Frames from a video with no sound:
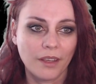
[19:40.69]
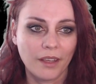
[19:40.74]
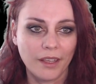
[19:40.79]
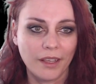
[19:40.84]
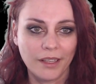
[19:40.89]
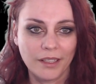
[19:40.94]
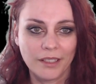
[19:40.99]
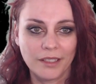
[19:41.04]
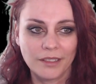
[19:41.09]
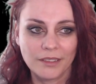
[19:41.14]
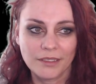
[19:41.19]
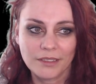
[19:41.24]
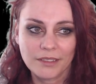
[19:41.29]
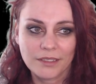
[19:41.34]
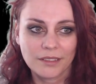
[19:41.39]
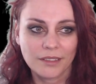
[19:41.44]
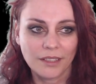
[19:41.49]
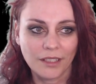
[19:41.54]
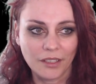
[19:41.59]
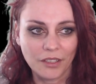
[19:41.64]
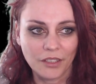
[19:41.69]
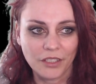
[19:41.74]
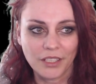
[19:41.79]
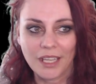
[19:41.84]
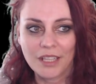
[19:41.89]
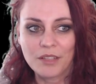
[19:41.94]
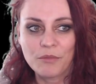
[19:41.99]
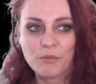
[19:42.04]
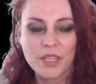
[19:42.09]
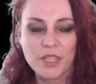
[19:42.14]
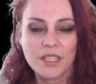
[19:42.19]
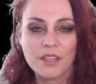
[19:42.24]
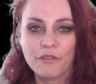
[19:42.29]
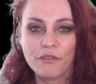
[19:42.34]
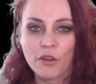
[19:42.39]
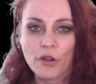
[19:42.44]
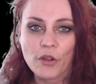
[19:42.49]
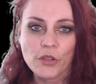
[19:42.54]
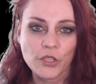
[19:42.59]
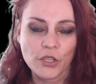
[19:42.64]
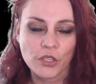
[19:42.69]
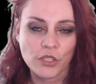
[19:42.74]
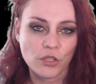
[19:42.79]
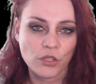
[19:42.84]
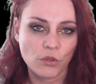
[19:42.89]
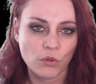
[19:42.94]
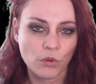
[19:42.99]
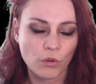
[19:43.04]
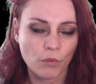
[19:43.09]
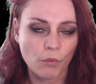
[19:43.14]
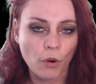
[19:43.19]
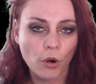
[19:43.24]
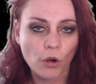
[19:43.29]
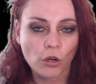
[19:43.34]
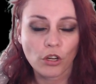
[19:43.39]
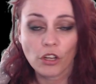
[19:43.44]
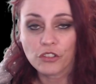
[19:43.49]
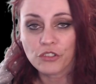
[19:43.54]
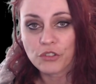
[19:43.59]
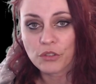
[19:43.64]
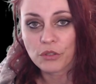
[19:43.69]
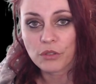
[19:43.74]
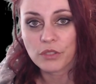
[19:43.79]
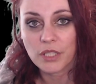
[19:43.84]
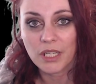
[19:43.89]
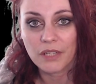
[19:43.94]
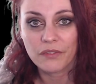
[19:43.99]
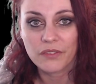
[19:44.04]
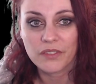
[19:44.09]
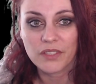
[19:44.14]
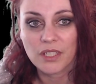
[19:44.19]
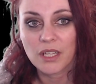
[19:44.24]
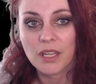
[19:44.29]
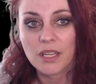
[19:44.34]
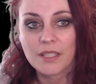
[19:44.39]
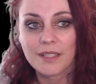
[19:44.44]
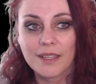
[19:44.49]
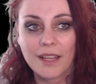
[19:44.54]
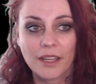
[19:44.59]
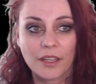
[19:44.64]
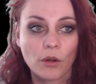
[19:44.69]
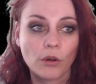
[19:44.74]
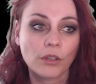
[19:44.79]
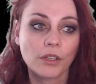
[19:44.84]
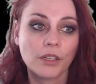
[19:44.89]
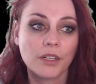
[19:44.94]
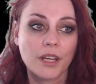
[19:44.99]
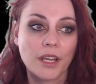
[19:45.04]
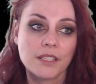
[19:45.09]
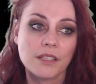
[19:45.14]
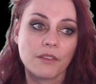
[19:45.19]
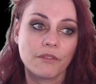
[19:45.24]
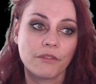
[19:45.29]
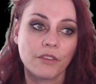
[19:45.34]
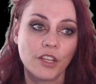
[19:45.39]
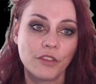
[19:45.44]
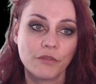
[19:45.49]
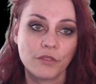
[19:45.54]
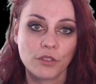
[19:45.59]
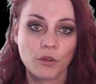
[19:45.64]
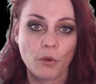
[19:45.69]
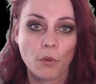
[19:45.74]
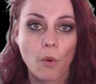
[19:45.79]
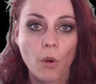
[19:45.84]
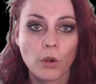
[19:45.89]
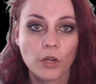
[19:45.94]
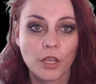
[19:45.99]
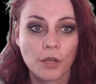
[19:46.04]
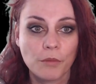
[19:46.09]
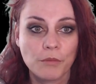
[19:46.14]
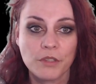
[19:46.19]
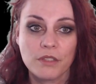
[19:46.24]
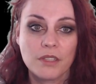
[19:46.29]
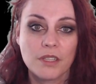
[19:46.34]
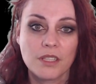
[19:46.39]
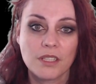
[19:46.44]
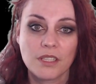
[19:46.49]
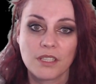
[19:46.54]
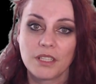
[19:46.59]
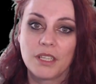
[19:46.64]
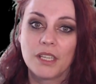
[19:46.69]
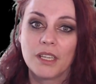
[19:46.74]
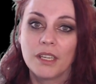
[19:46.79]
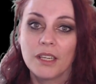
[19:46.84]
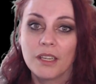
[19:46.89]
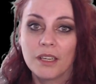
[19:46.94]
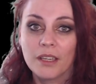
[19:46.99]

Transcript: and uh, can be devoted to more constructive things like organize event for the whole community